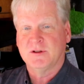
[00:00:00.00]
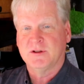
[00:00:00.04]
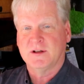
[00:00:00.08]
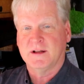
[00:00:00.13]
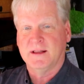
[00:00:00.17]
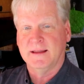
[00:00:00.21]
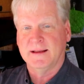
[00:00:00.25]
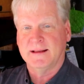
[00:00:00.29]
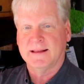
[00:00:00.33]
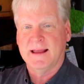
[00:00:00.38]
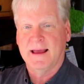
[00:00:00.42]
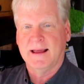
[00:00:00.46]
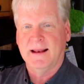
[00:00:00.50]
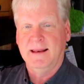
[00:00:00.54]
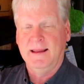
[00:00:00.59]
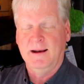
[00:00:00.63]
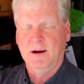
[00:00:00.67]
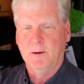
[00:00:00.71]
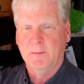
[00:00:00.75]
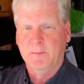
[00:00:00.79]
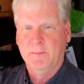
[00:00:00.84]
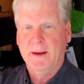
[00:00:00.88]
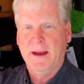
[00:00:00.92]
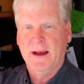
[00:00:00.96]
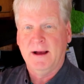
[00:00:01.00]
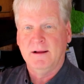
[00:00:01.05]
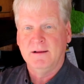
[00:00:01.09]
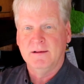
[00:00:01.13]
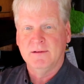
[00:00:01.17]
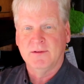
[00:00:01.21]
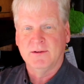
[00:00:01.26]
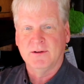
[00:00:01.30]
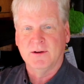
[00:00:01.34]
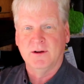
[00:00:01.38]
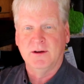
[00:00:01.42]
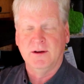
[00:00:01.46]
Click that little bell
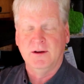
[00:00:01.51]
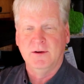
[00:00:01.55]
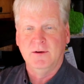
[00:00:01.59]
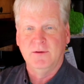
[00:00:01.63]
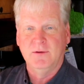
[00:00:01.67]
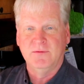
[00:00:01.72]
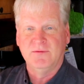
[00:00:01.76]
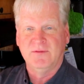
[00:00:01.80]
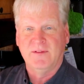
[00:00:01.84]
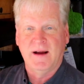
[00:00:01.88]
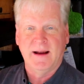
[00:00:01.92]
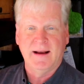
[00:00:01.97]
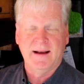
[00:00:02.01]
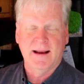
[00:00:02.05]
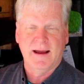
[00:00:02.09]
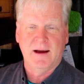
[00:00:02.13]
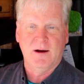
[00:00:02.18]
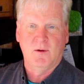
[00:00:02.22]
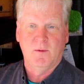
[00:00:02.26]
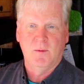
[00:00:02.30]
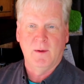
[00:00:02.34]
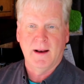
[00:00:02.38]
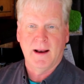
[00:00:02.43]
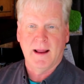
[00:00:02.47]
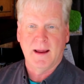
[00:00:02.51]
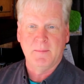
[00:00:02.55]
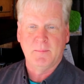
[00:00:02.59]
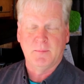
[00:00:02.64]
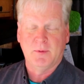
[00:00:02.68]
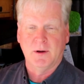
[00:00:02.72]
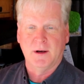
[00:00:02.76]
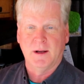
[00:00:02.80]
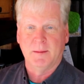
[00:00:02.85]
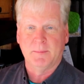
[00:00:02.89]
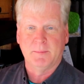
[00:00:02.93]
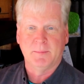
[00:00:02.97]
so you find out when I
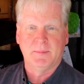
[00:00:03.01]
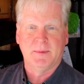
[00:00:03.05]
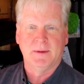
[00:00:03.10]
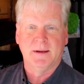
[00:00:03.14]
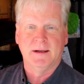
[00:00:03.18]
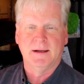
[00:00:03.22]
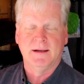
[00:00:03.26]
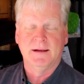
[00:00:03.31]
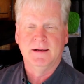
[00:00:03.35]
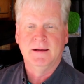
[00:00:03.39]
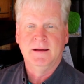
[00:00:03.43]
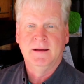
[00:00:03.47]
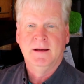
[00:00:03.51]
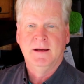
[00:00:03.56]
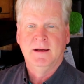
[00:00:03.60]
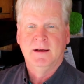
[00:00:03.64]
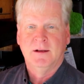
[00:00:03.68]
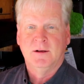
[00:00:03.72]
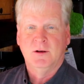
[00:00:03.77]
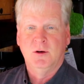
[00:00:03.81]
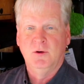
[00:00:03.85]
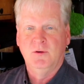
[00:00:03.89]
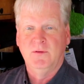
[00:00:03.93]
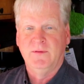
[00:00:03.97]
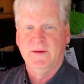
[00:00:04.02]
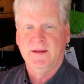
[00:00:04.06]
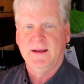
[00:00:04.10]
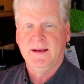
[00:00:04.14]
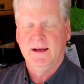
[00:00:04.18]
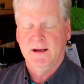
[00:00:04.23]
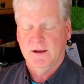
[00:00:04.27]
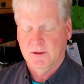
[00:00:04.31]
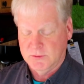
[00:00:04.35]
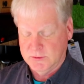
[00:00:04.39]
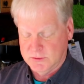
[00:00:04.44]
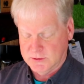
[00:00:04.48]
put up new
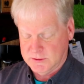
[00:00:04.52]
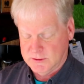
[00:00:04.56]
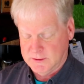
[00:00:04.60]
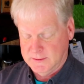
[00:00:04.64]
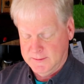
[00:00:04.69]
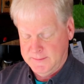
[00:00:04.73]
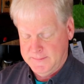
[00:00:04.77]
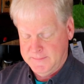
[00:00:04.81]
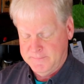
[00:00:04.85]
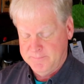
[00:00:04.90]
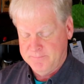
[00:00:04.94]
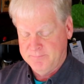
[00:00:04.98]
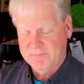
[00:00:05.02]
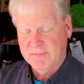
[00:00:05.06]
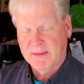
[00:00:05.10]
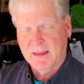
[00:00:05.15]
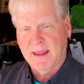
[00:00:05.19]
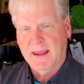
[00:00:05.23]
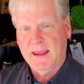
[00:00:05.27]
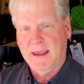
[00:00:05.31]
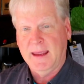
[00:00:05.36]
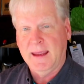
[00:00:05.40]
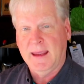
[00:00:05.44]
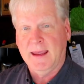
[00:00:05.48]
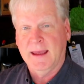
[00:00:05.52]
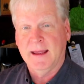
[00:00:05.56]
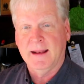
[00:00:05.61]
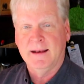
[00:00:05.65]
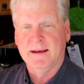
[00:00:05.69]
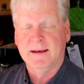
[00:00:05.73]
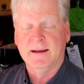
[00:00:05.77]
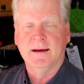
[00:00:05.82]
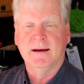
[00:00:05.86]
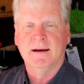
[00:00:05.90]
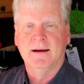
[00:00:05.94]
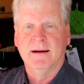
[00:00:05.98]
videos.
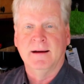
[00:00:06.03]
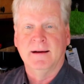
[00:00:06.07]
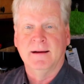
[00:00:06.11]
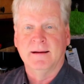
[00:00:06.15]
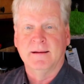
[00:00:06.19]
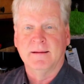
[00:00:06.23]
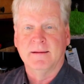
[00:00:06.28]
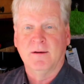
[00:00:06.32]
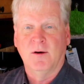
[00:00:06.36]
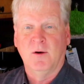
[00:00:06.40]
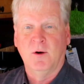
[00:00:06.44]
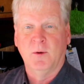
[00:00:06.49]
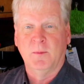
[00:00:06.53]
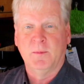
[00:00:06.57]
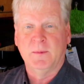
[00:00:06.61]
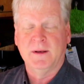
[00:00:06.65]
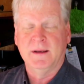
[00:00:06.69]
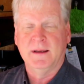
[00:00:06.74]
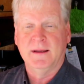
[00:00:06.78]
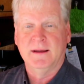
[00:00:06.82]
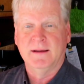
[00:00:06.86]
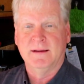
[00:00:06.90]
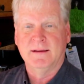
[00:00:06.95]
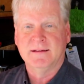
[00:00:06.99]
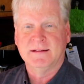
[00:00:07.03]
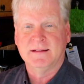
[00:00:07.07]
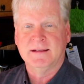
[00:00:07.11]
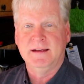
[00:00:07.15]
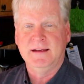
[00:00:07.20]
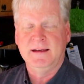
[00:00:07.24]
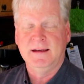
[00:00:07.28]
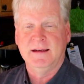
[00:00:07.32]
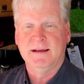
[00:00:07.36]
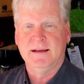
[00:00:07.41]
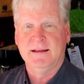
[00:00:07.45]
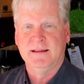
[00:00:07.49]
And hope to
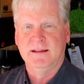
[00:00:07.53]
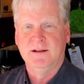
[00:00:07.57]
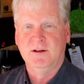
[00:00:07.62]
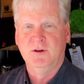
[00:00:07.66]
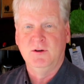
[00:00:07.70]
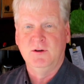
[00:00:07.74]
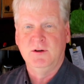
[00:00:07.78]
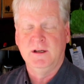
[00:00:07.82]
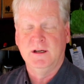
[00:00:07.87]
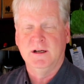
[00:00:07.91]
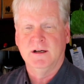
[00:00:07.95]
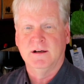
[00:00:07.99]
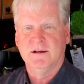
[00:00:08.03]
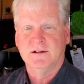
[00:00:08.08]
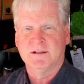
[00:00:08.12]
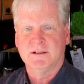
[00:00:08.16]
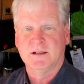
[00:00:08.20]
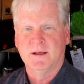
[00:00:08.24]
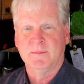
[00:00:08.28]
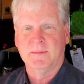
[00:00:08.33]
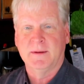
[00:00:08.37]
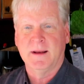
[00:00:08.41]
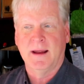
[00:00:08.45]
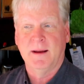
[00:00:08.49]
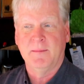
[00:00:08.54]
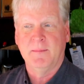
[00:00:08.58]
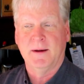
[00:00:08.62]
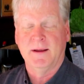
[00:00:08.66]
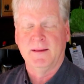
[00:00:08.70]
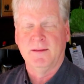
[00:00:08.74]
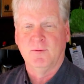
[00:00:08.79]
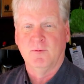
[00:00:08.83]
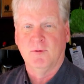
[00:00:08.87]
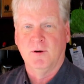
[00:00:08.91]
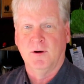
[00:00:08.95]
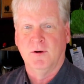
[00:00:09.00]
see you in the new year sometime
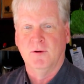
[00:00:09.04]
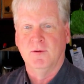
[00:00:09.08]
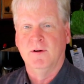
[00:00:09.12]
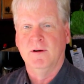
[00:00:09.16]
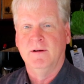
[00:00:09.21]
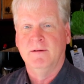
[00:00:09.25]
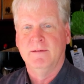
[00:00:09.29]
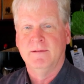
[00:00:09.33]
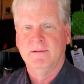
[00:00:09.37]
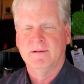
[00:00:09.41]
on the road.